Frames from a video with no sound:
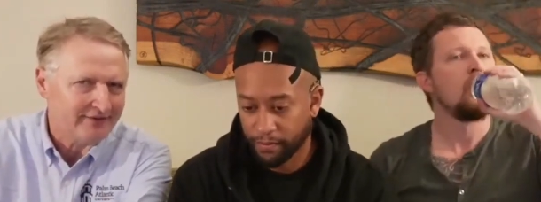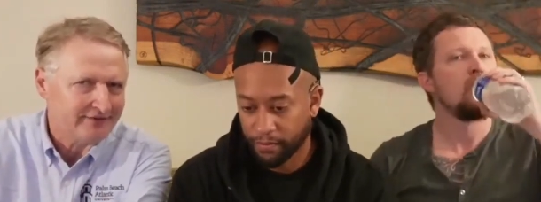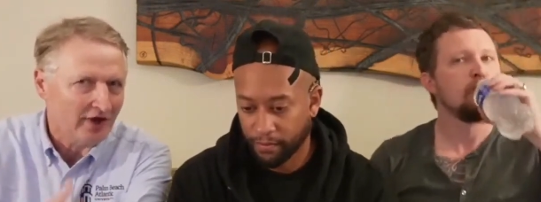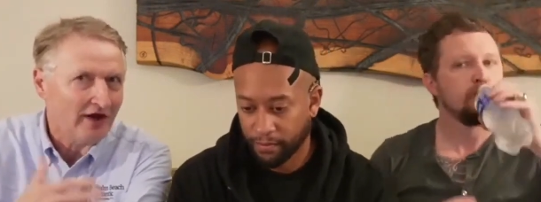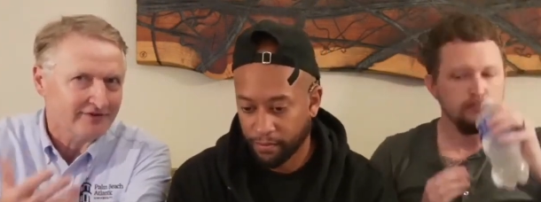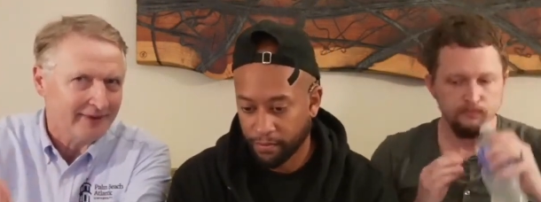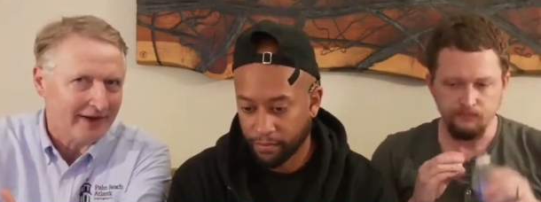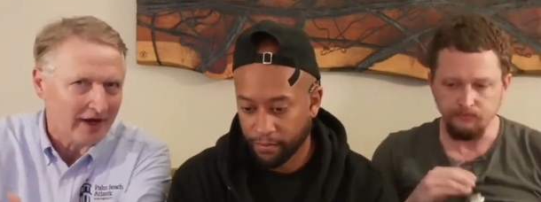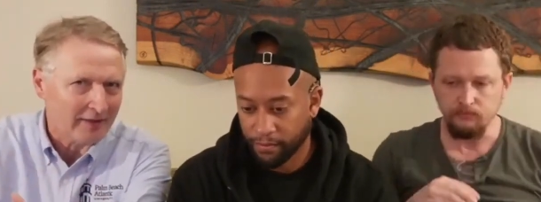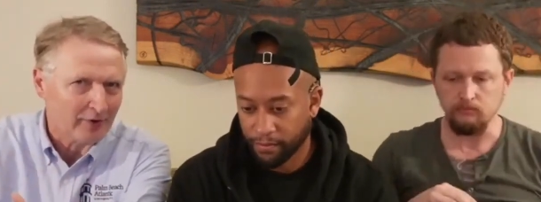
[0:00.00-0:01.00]
Speaker 1: talks
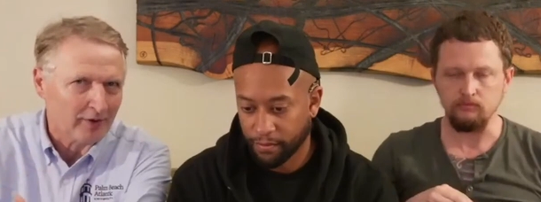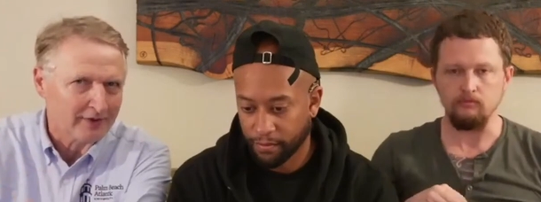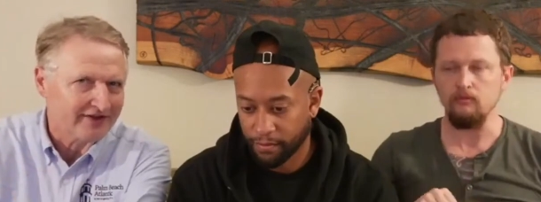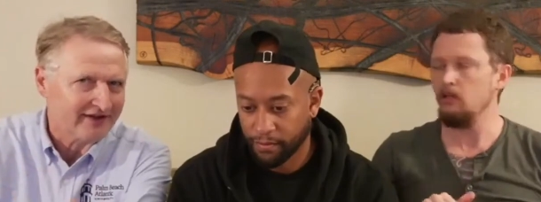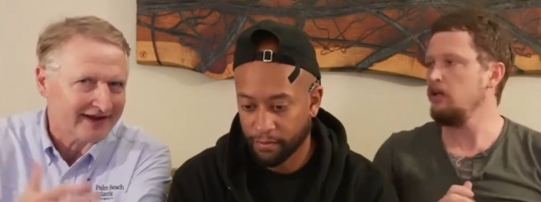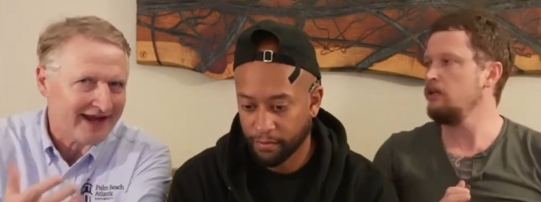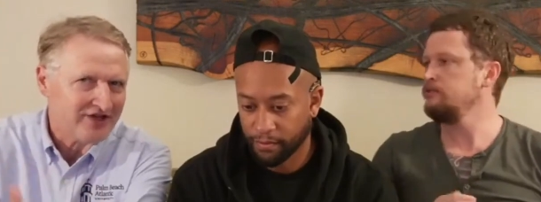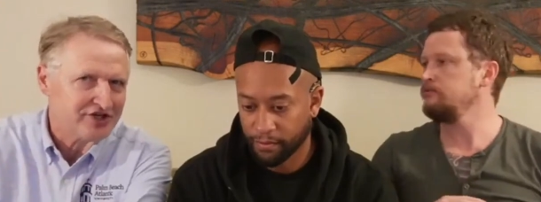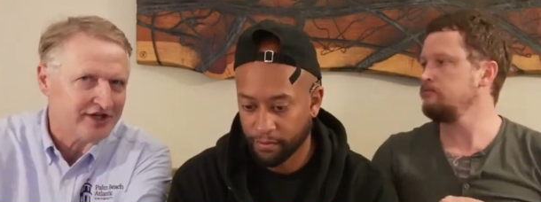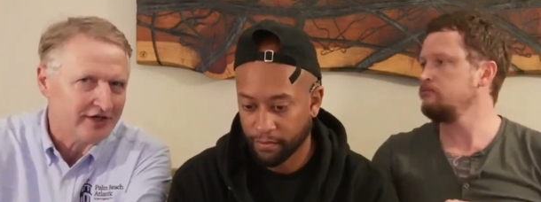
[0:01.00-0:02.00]
about hyperbole. It's like
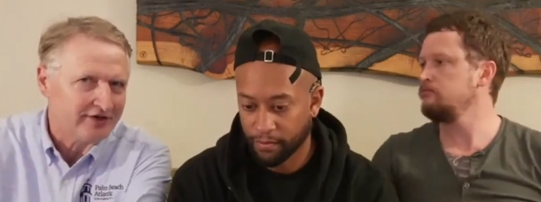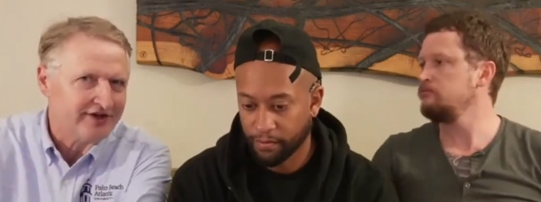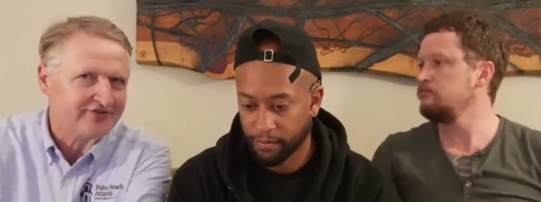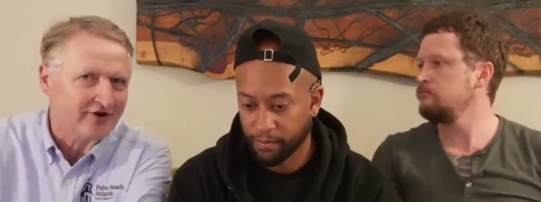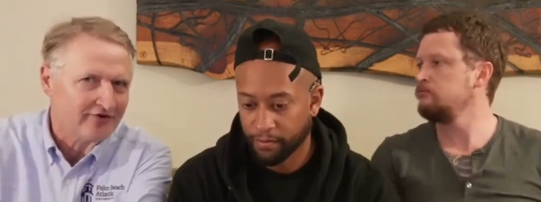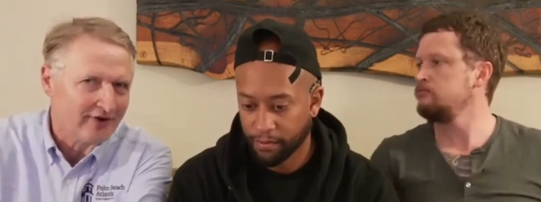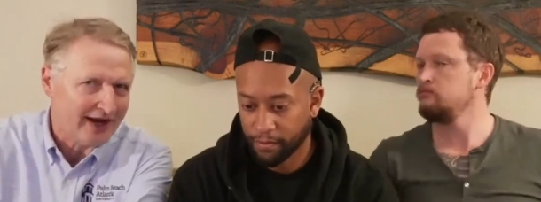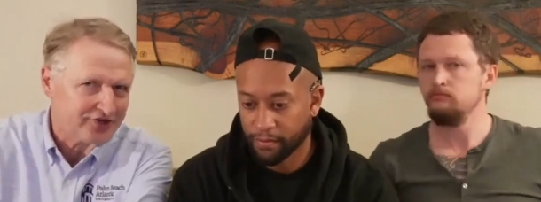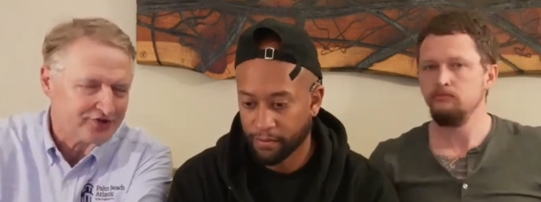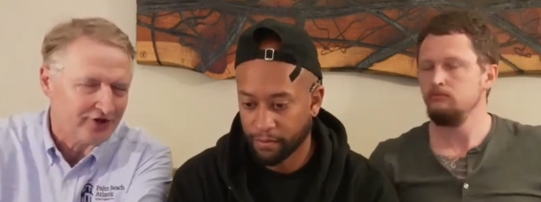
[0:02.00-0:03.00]
ancient Near Eastern
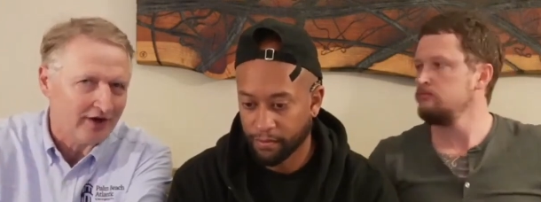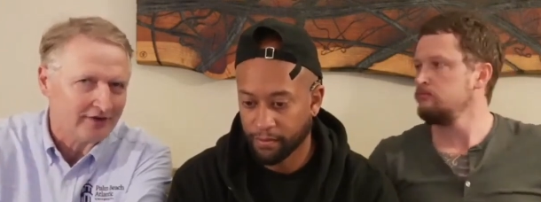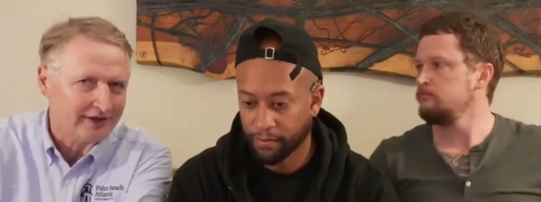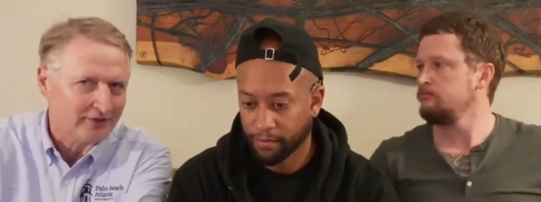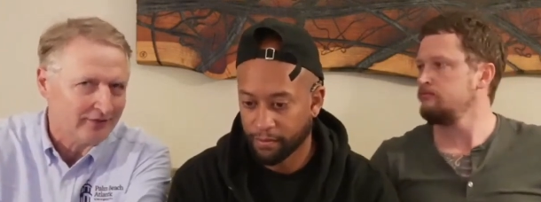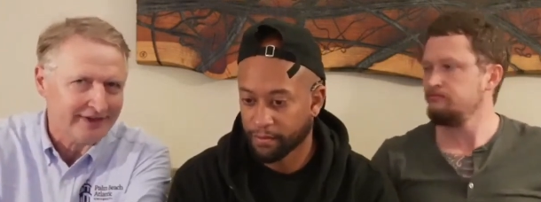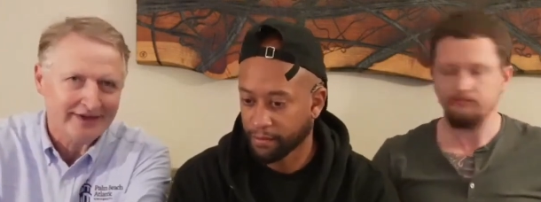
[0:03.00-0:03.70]
trash talk. Like we,